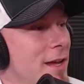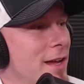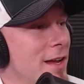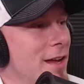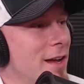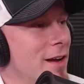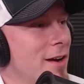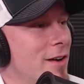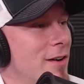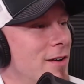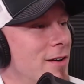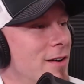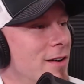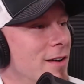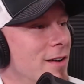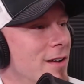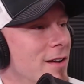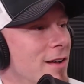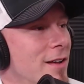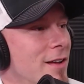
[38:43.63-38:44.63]
go,
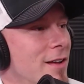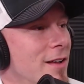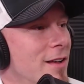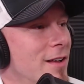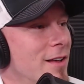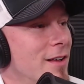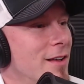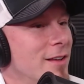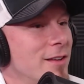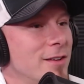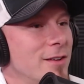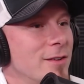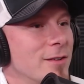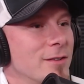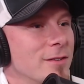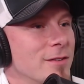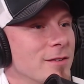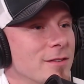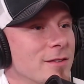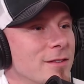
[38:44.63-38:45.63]
you
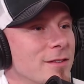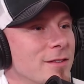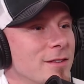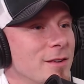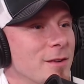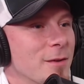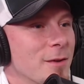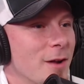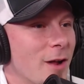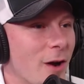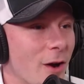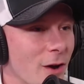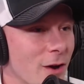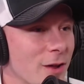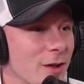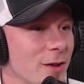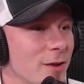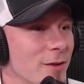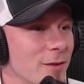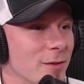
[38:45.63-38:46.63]
want to
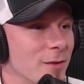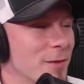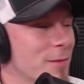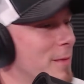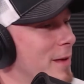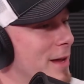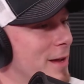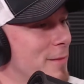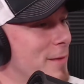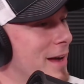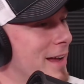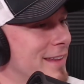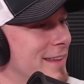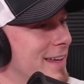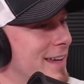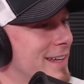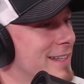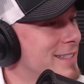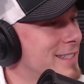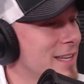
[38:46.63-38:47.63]
argue with me about
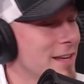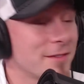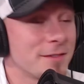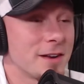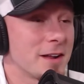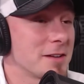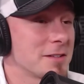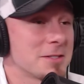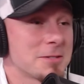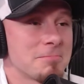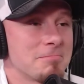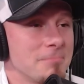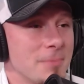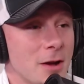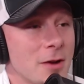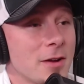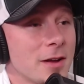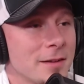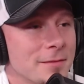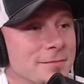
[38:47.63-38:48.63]
that and stuff? And I'll just,
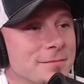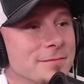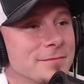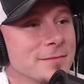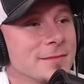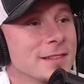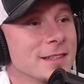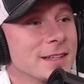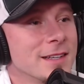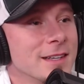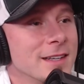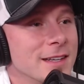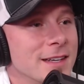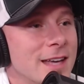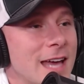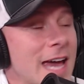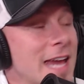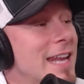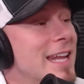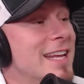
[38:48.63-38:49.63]
okay.
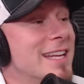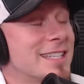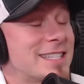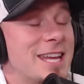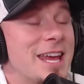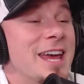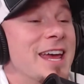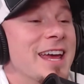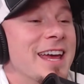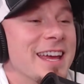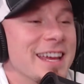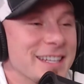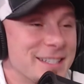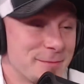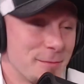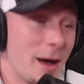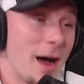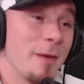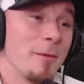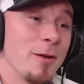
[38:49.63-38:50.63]
And his
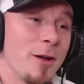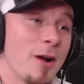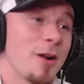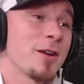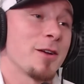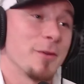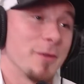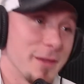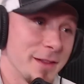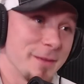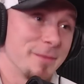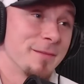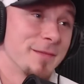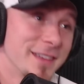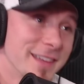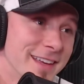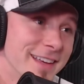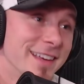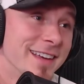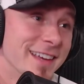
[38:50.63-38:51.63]
mom will argue with him
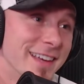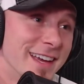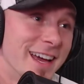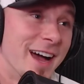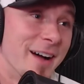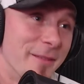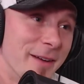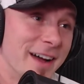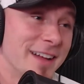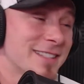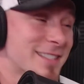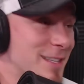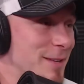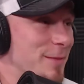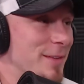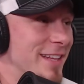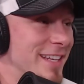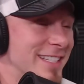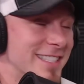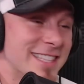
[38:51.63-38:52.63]
about some
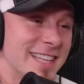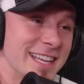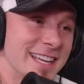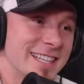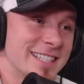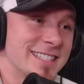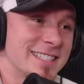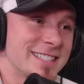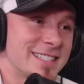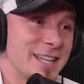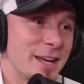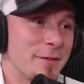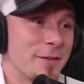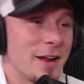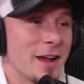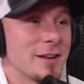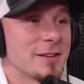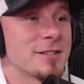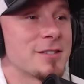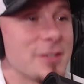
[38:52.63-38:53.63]
of these things and stuff, and
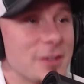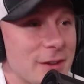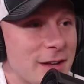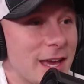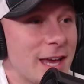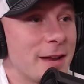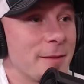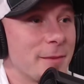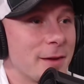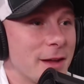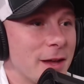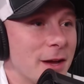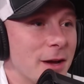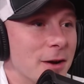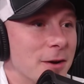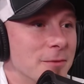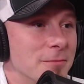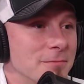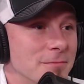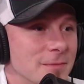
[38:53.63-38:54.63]
I'll just look at him and
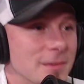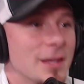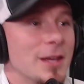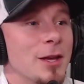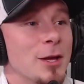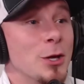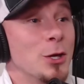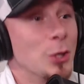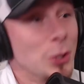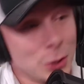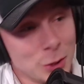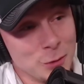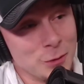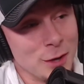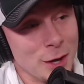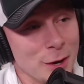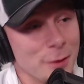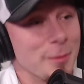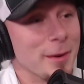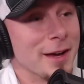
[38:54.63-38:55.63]
go, you
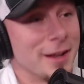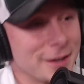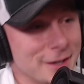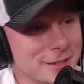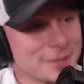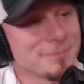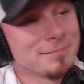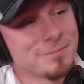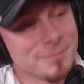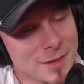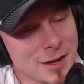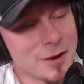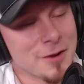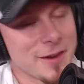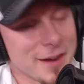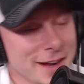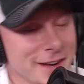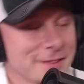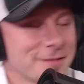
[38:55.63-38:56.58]
know better. Okay.